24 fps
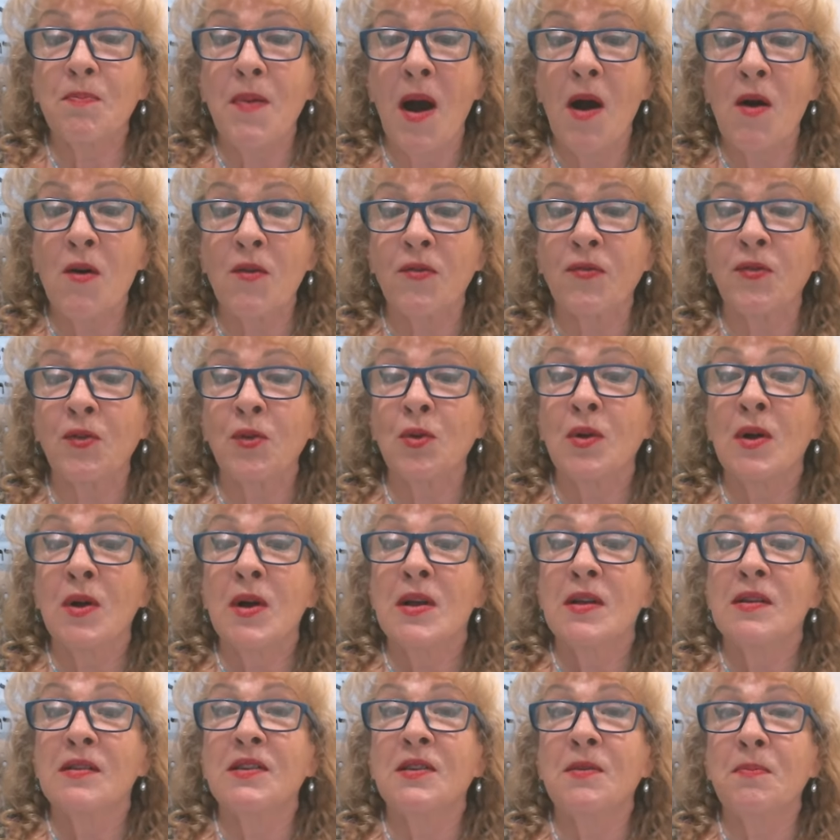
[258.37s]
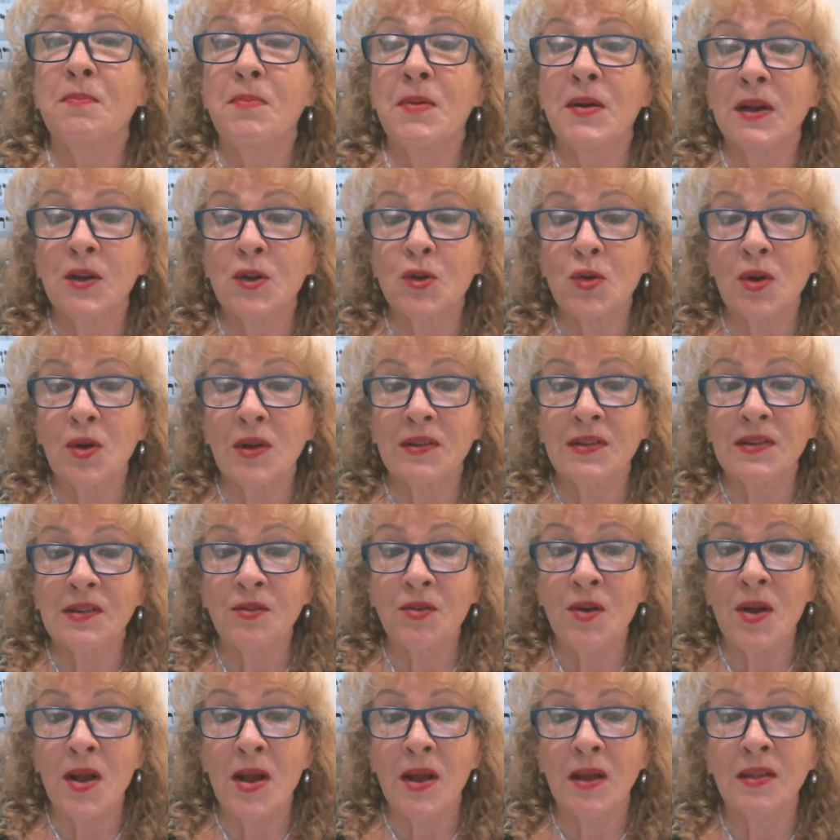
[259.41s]
powerful spiritual
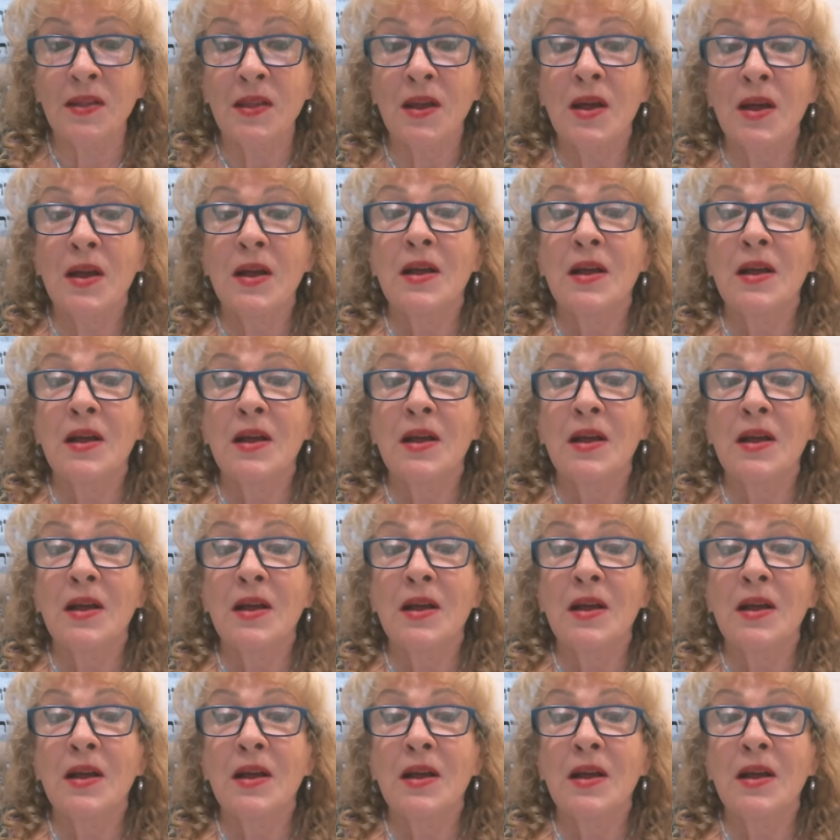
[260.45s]
strength